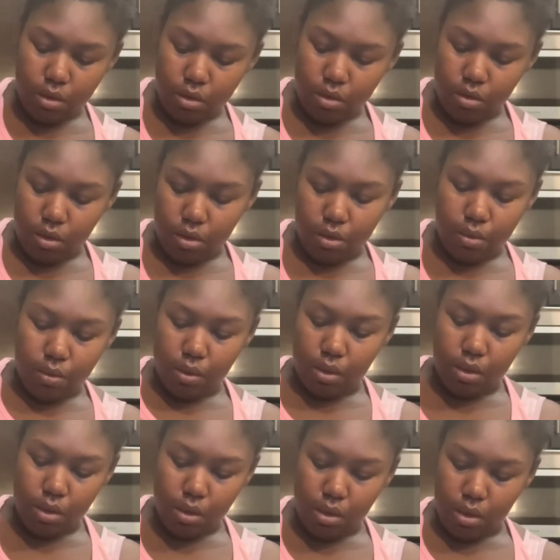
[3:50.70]
So
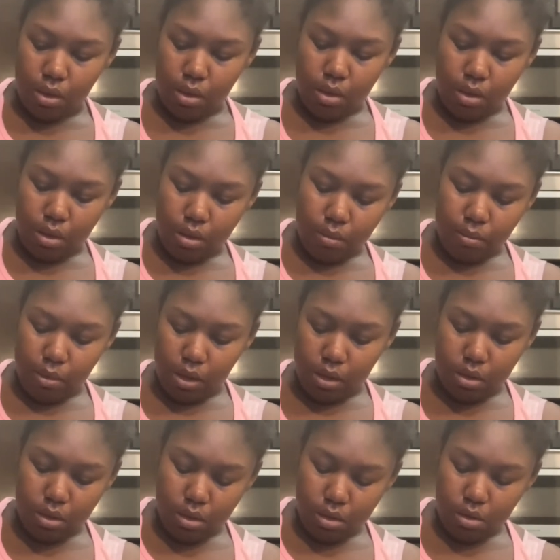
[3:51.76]

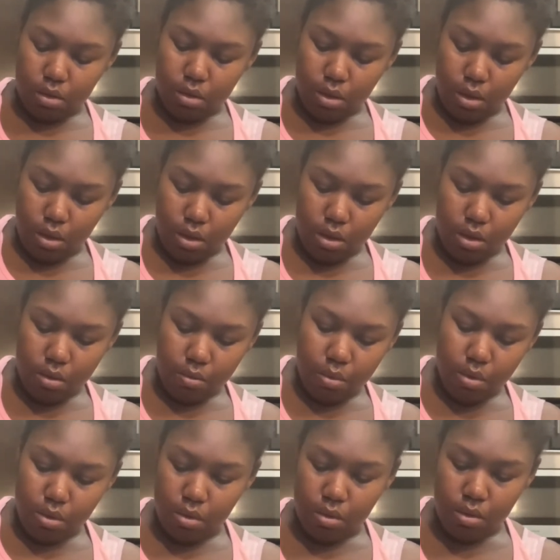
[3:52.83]
mix this up,
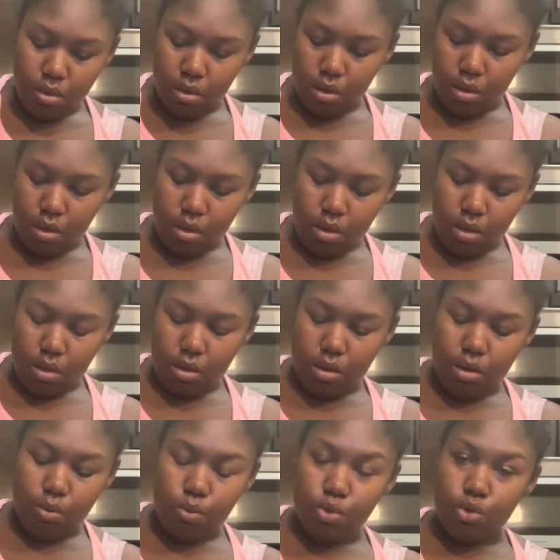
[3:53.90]
and
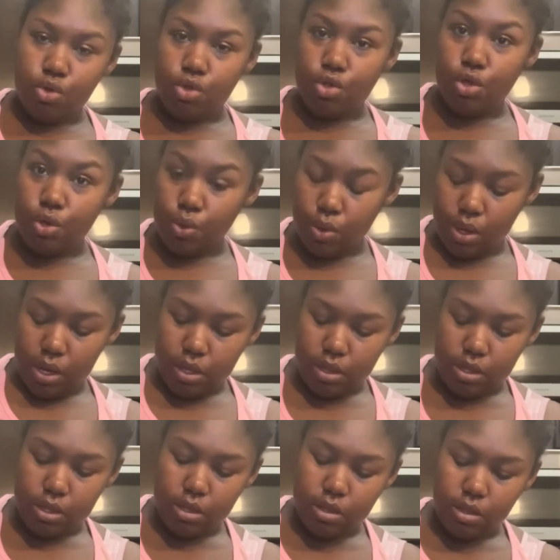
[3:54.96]
I will show you guys
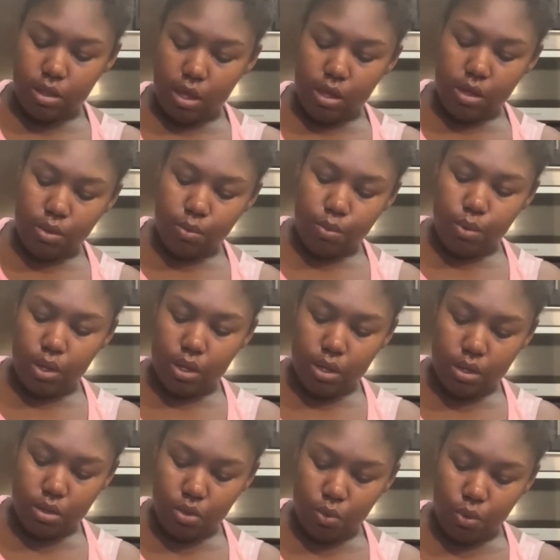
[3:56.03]
in a second what
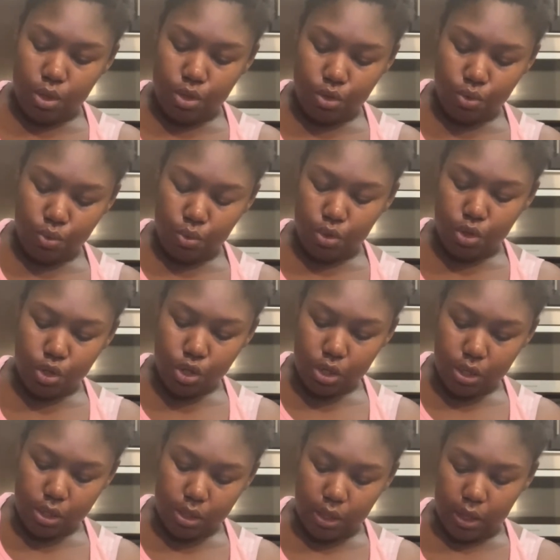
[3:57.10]
it's going to
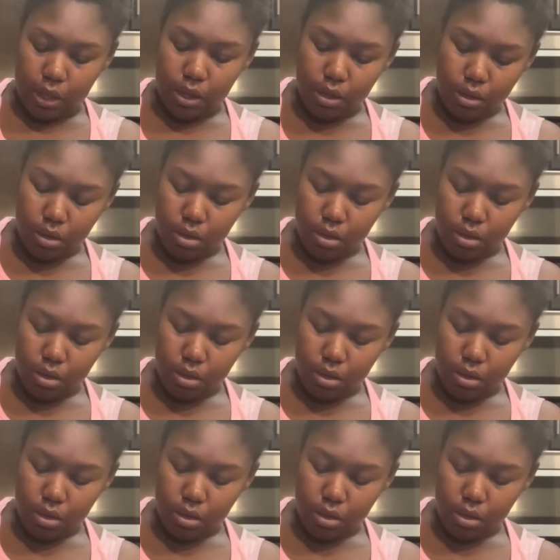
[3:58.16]
look like.